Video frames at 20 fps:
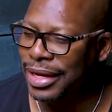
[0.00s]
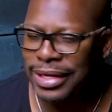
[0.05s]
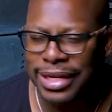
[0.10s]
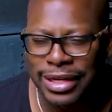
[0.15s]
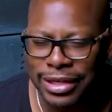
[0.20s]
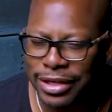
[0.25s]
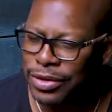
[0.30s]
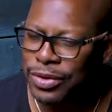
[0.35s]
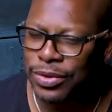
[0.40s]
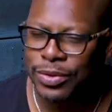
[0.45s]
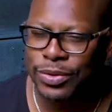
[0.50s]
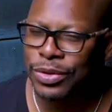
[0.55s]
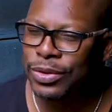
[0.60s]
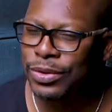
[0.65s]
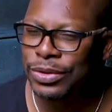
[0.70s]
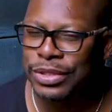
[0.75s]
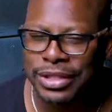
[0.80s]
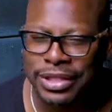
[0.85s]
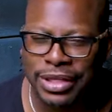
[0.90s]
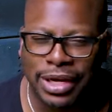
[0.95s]
then you you
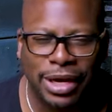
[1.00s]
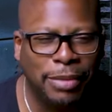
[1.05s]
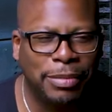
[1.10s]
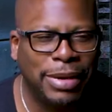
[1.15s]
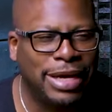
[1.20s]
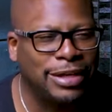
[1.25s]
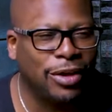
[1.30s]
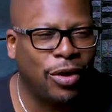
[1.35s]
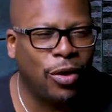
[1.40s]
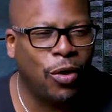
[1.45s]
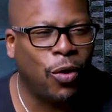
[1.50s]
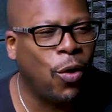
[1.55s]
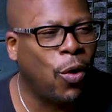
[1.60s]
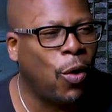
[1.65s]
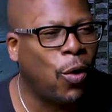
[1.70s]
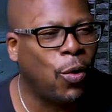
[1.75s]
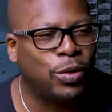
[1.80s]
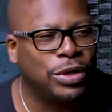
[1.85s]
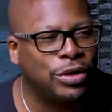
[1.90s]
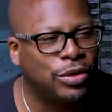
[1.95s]
just come as a
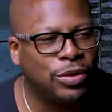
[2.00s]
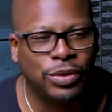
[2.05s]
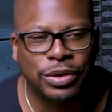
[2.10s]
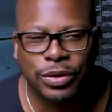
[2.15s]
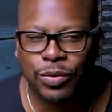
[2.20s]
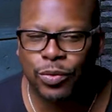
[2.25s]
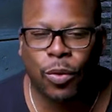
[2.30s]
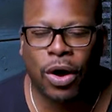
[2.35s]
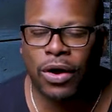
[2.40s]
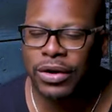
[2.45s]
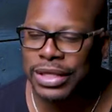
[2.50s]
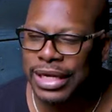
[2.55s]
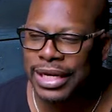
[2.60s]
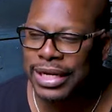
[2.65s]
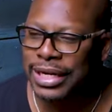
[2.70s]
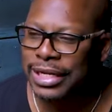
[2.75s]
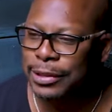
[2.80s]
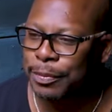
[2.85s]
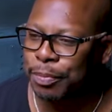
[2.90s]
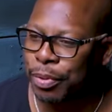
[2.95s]
whole. You walked
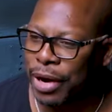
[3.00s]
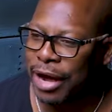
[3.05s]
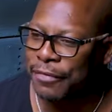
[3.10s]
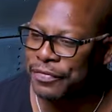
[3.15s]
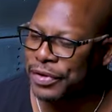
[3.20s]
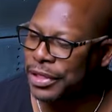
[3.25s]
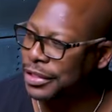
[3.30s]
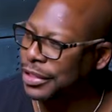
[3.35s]
in as a prophetess